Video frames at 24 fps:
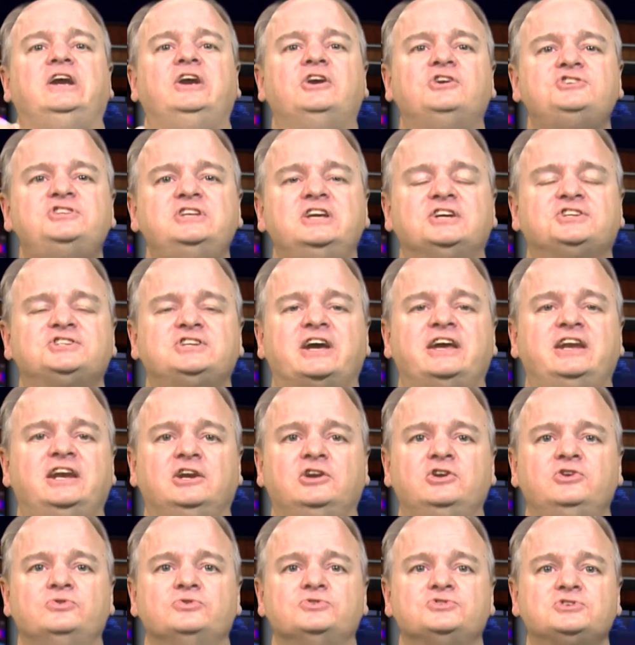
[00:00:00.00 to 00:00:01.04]
Here's the
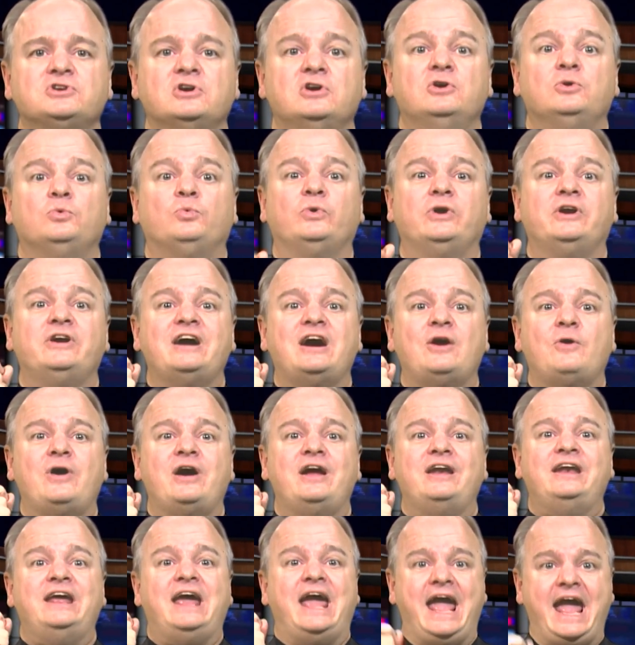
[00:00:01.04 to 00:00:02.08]
exciting news. We're now
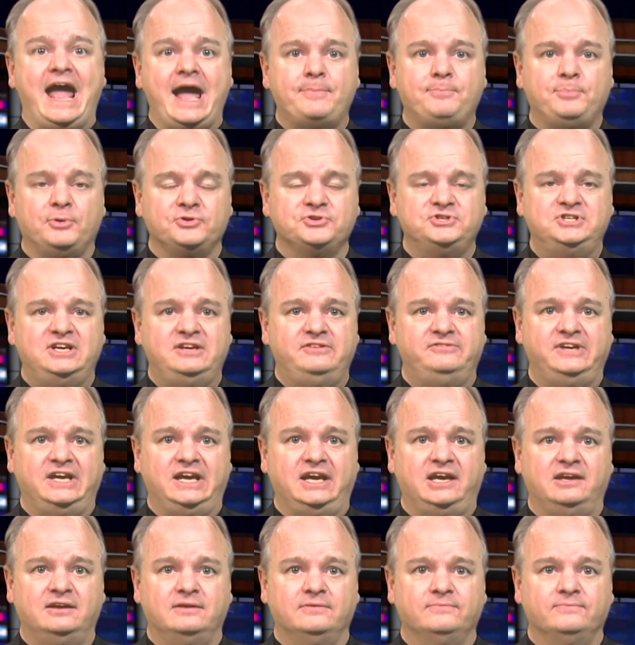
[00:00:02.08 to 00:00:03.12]
on Apple
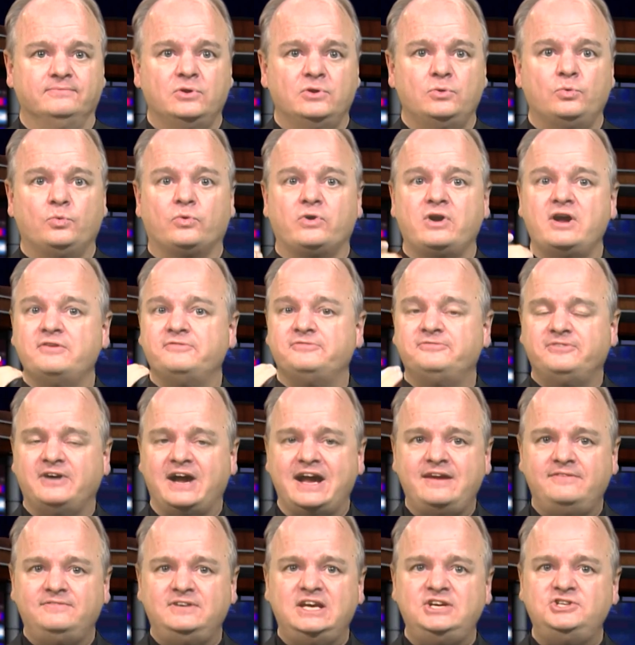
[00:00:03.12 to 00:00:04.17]
TV. We're on
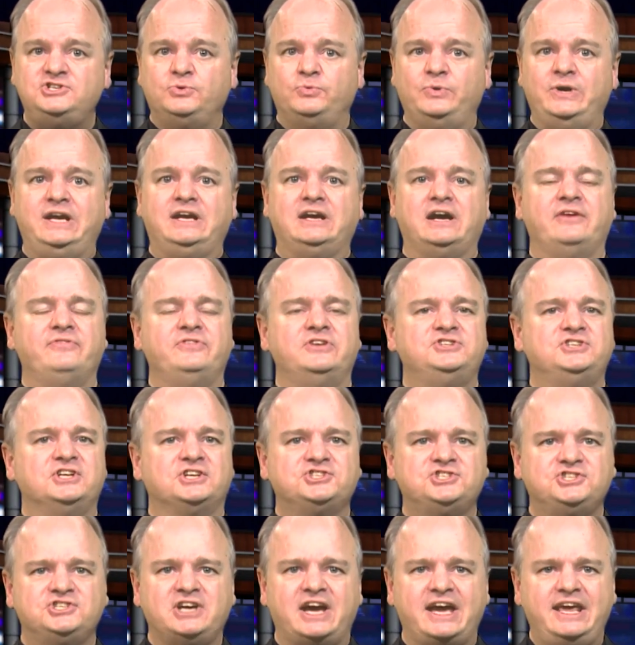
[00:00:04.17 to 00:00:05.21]
5 days a week on this
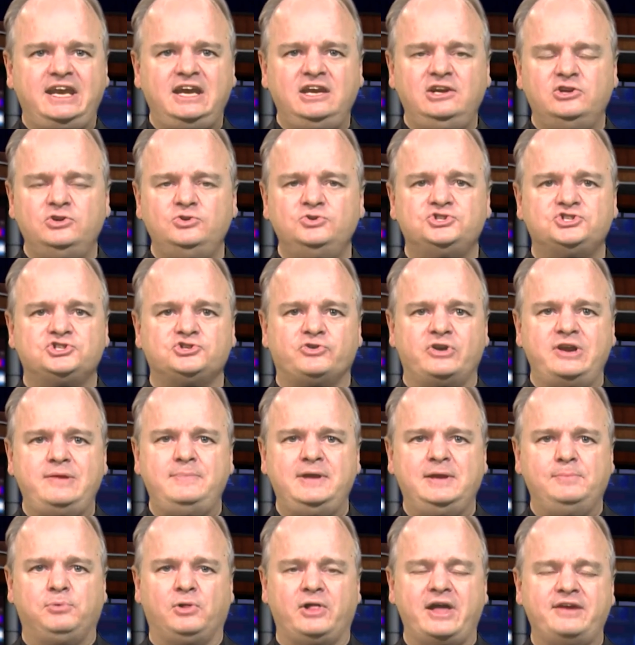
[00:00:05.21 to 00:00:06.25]
exciting new
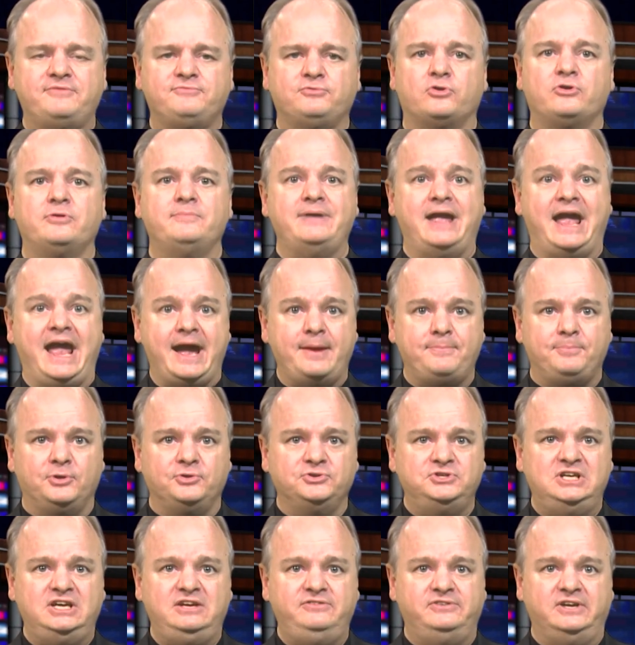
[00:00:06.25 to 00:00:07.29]
streaming platform,
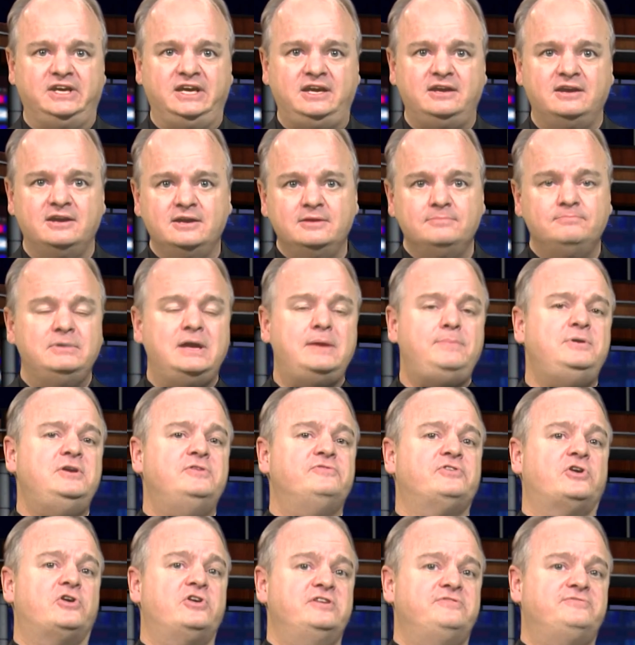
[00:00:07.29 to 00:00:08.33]
Apple TV. Maybe
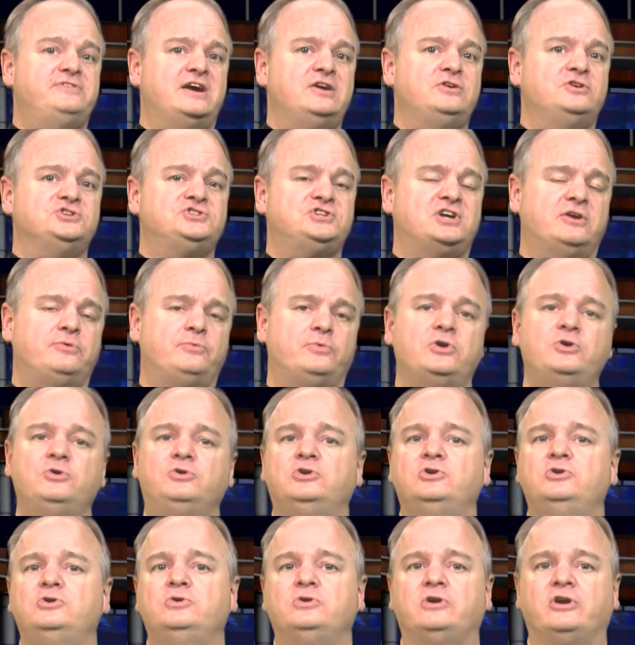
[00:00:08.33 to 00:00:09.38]
you've already found us on
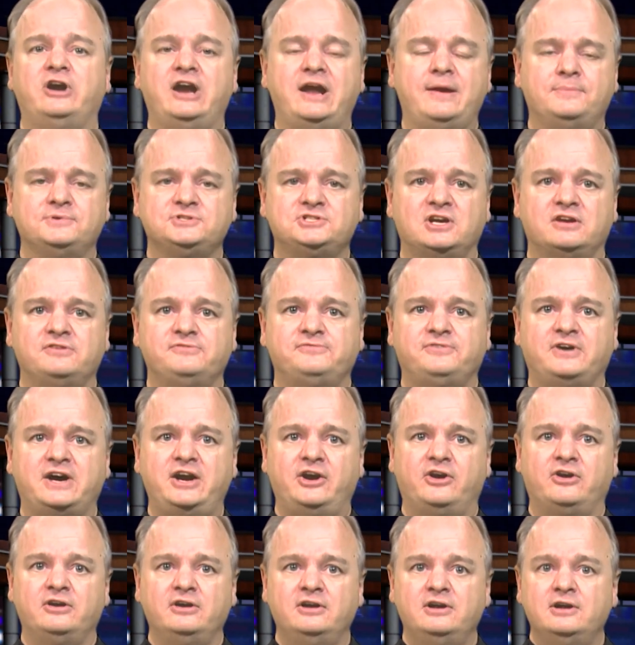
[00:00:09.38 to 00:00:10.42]
Roku or Amazon
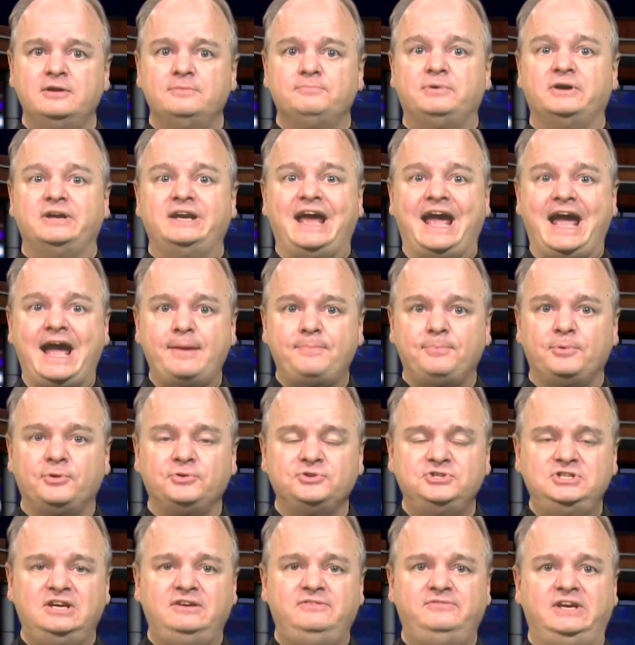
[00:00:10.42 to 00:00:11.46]
Fire, but
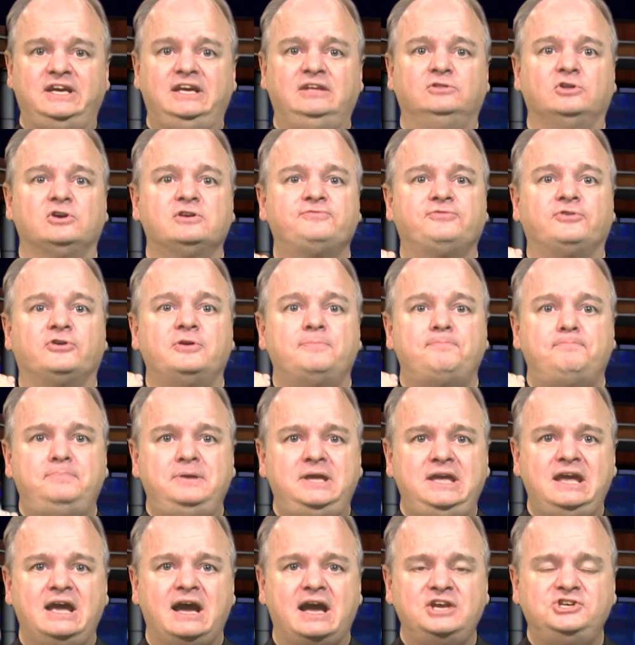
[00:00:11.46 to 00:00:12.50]
Apple TV, look for
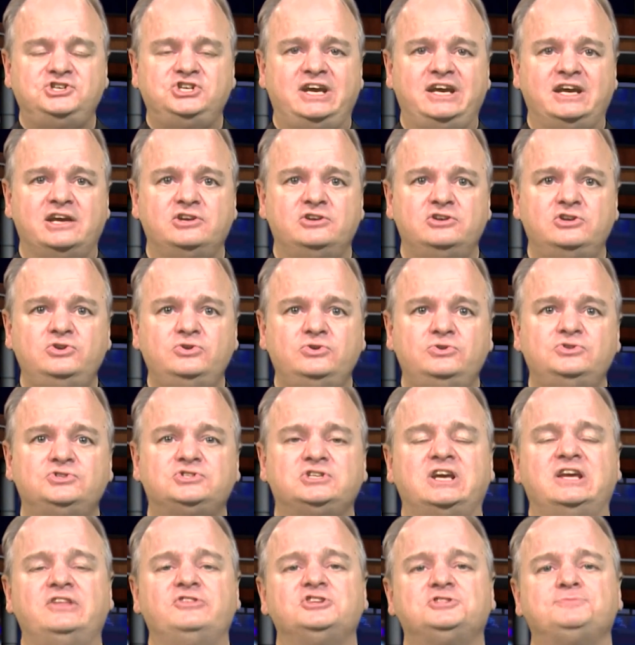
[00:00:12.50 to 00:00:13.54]
PIJN
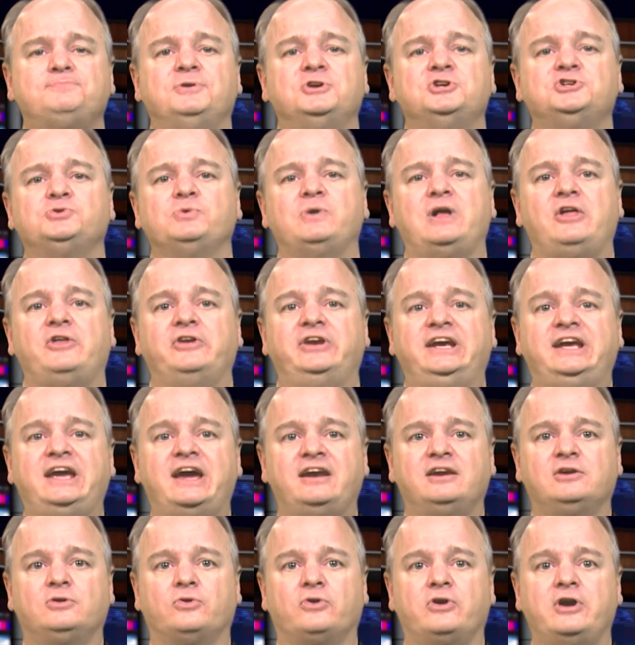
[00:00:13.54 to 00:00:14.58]
News in the spirituality
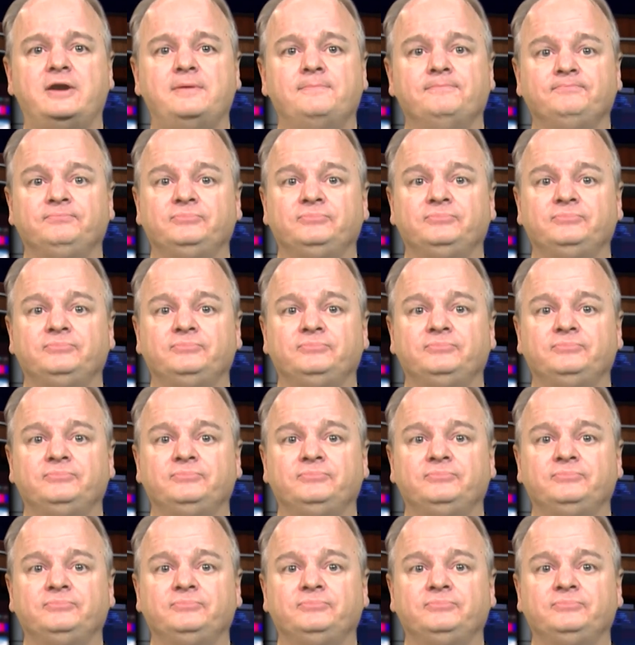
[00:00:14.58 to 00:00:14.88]
category.